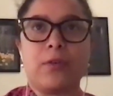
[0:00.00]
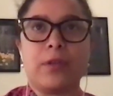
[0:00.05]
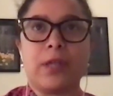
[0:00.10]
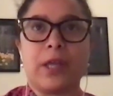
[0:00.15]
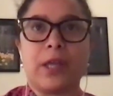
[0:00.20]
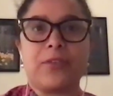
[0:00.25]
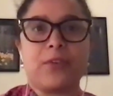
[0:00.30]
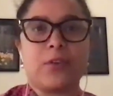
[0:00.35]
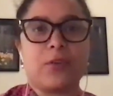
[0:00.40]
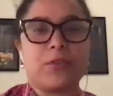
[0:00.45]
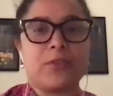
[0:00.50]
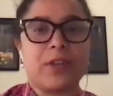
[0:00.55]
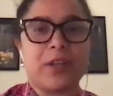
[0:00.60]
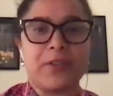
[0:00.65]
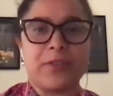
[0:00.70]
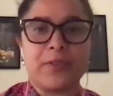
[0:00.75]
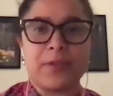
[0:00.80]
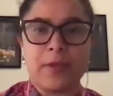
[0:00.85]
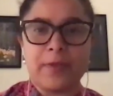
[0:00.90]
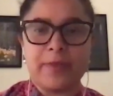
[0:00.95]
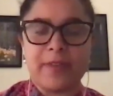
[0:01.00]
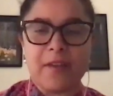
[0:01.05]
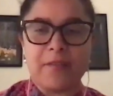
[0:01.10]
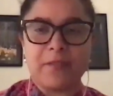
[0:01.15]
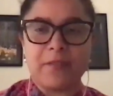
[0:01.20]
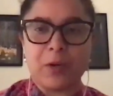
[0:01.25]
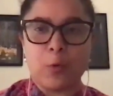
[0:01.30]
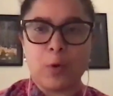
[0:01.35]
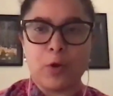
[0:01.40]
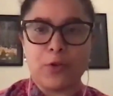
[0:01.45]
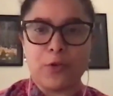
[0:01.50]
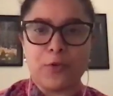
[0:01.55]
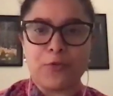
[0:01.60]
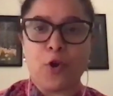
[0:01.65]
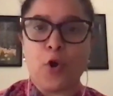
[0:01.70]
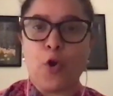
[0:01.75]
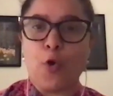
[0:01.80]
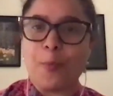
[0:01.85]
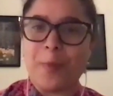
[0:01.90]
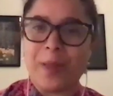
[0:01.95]
like, Circe is definitely one of those
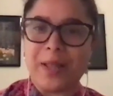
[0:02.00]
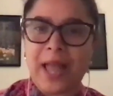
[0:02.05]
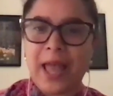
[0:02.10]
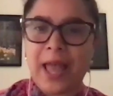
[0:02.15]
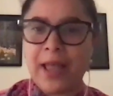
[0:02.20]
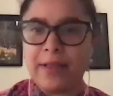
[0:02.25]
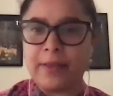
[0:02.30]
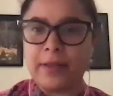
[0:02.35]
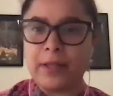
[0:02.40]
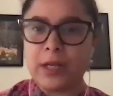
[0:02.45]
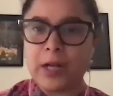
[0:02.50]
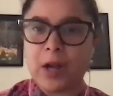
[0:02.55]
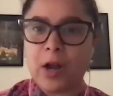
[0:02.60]
open end